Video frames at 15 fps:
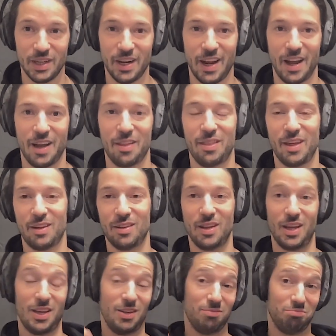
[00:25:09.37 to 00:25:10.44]
then
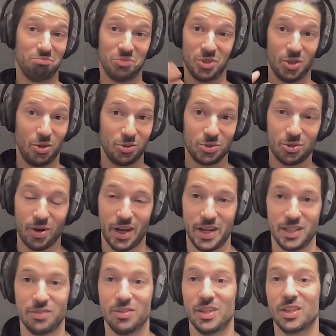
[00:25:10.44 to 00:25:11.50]
they try
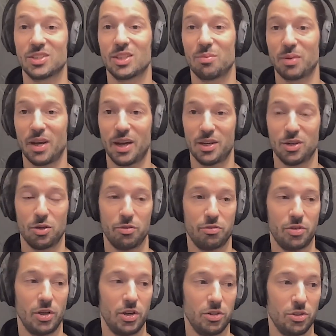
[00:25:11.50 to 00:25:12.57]
it via some kind of
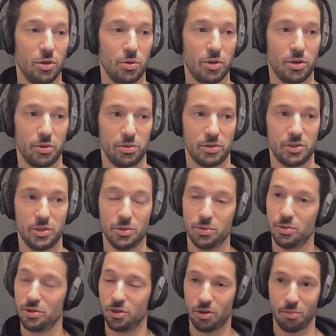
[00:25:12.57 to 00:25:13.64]
no code
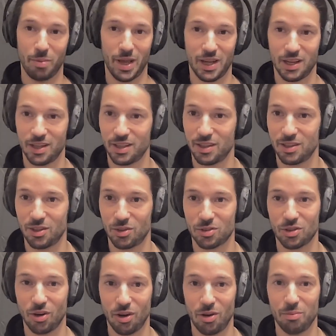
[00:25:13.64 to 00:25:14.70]
tool,
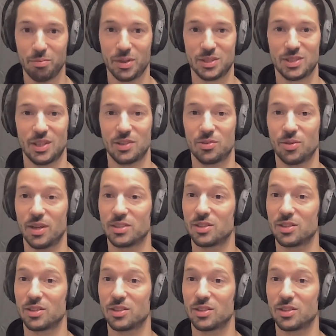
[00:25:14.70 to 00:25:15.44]
make.com, etc.